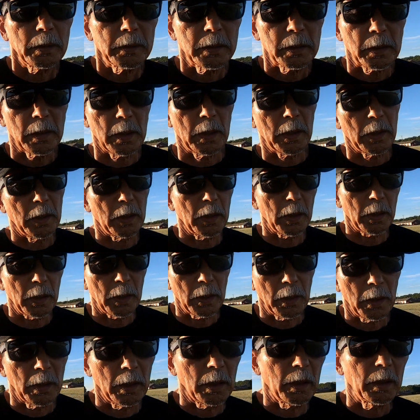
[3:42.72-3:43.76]

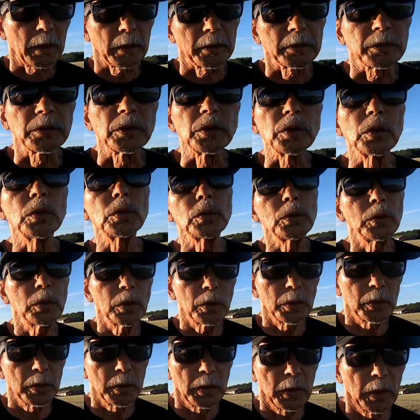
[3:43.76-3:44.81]
the new
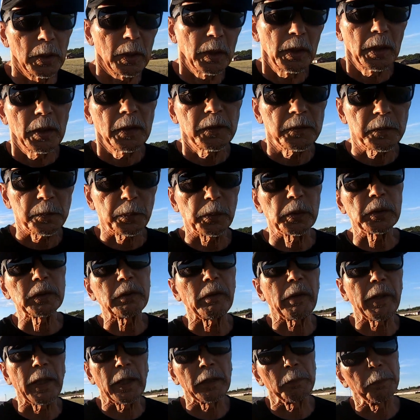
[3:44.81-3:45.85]

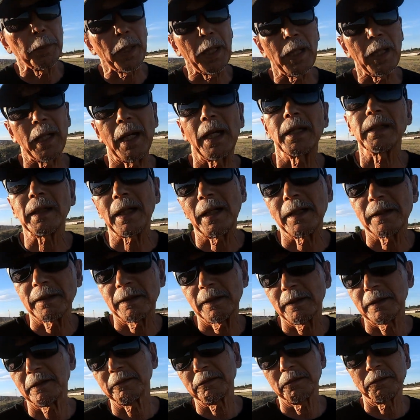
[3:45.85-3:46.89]
sprinkler head. But I,
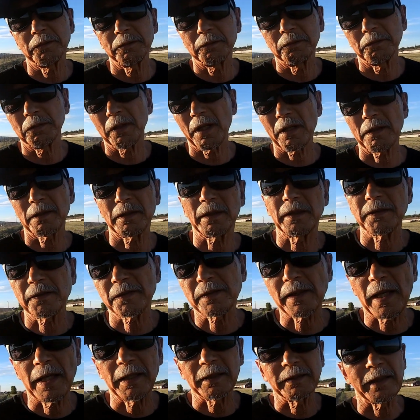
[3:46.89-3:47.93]
I, rather than
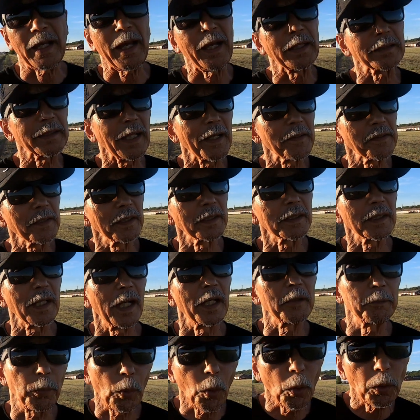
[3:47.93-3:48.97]
saying that, I think
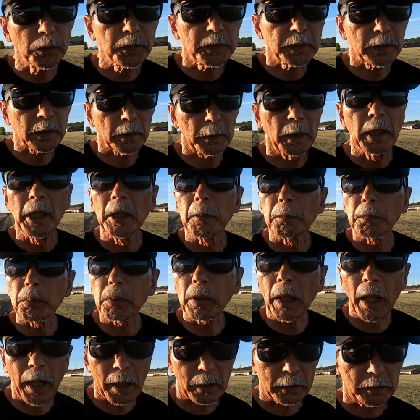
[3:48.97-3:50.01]
I bought the
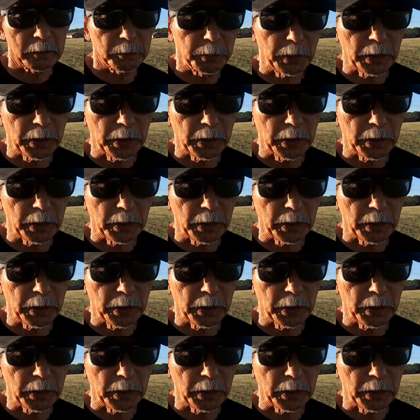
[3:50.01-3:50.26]
plug